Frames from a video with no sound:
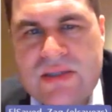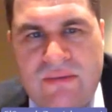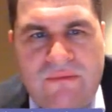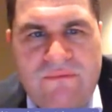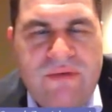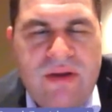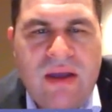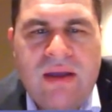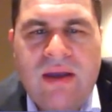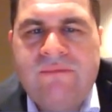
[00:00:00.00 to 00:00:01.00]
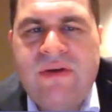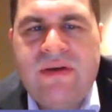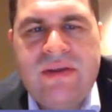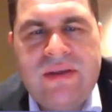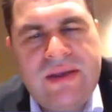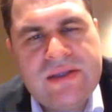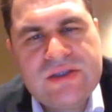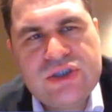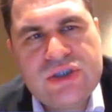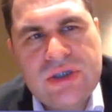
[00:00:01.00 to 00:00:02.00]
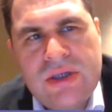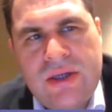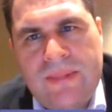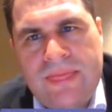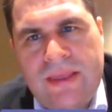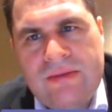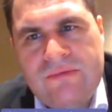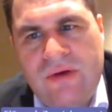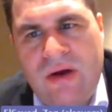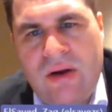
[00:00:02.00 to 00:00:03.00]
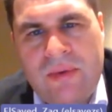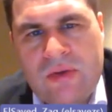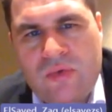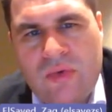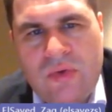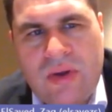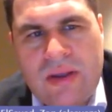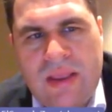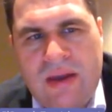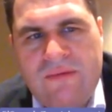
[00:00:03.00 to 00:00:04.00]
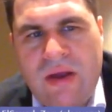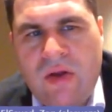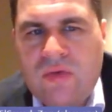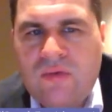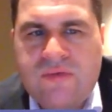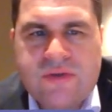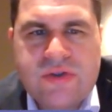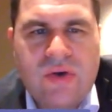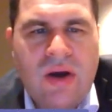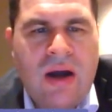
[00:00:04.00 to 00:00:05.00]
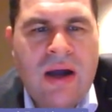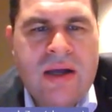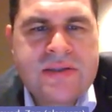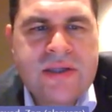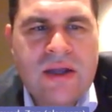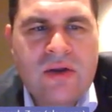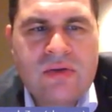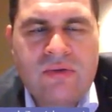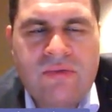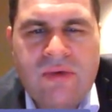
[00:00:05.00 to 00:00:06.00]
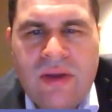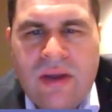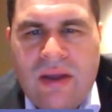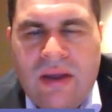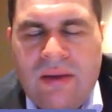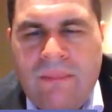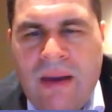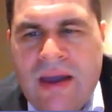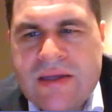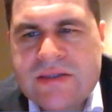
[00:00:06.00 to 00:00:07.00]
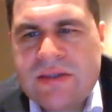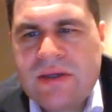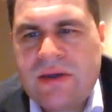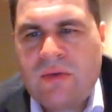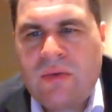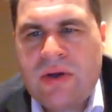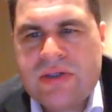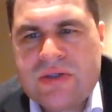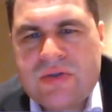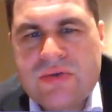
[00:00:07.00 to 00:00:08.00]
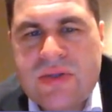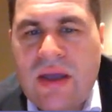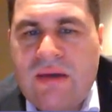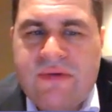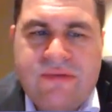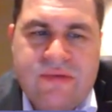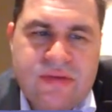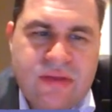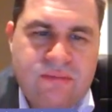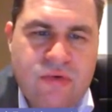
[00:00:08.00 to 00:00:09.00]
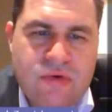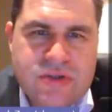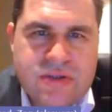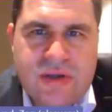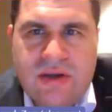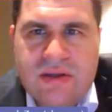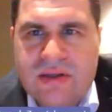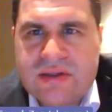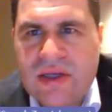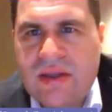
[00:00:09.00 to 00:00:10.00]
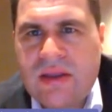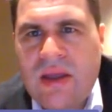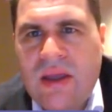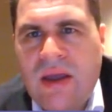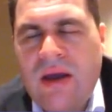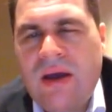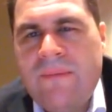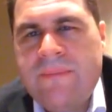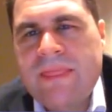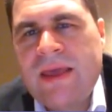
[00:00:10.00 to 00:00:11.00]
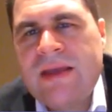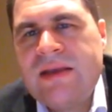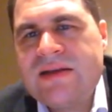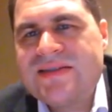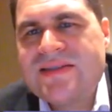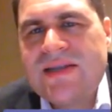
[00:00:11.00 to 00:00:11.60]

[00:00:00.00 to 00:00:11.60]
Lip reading: is a very rich environment where you can have a lot of GUIs, a lot of math equations. So they have even some books regarding that. Getting